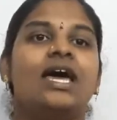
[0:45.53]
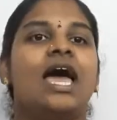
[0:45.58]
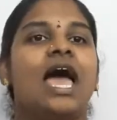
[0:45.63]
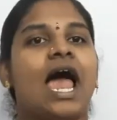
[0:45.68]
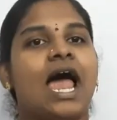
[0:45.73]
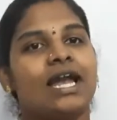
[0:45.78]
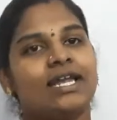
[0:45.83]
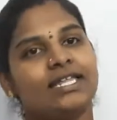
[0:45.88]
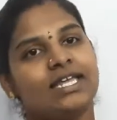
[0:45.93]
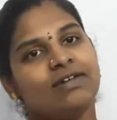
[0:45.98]

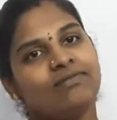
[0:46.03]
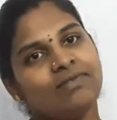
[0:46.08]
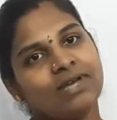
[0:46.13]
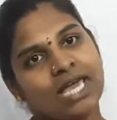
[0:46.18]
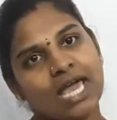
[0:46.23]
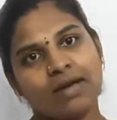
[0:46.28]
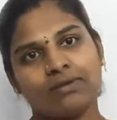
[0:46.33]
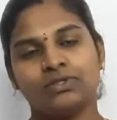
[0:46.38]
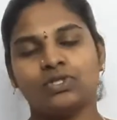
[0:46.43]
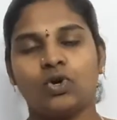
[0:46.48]
and then we
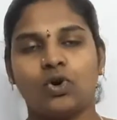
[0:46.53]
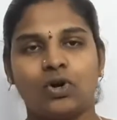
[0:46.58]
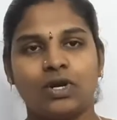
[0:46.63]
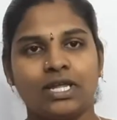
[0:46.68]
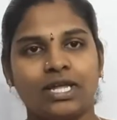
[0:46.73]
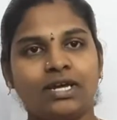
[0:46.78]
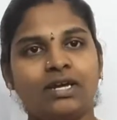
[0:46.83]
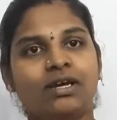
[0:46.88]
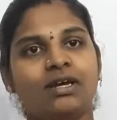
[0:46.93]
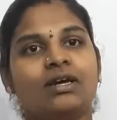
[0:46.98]
have solved
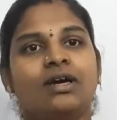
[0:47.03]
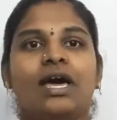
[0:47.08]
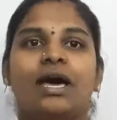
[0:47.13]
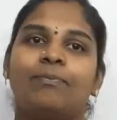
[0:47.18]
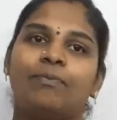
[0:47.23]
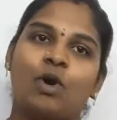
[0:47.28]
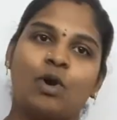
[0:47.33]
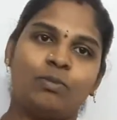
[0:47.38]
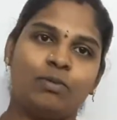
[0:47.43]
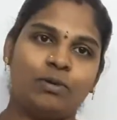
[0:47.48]
the
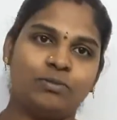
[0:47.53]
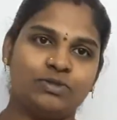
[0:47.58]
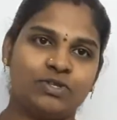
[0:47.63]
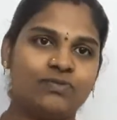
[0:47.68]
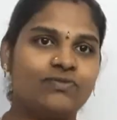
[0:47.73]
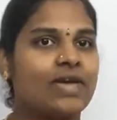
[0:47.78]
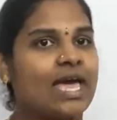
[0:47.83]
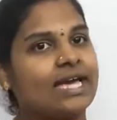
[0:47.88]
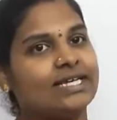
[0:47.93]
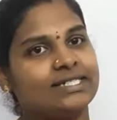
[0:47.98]
problems of
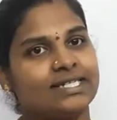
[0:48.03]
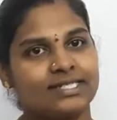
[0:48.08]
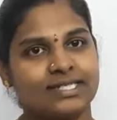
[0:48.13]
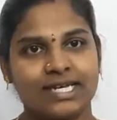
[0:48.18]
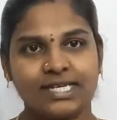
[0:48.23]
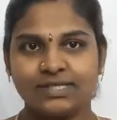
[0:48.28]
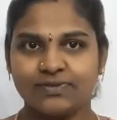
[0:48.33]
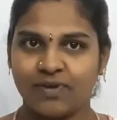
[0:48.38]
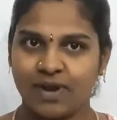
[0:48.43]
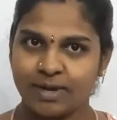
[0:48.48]

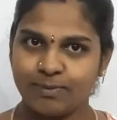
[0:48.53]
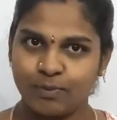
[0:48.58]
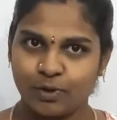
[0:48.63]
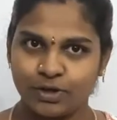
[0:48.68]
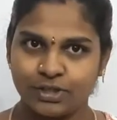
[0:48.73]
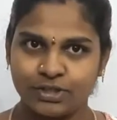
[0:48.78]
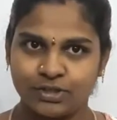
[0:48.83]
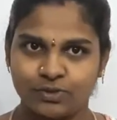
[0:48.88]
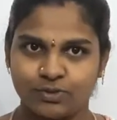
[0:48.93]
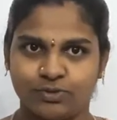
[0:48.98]
exercise
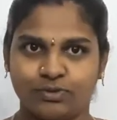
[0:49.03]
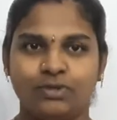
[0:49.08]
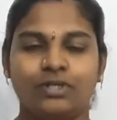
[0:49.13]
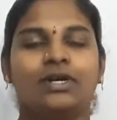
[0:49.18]
5.2.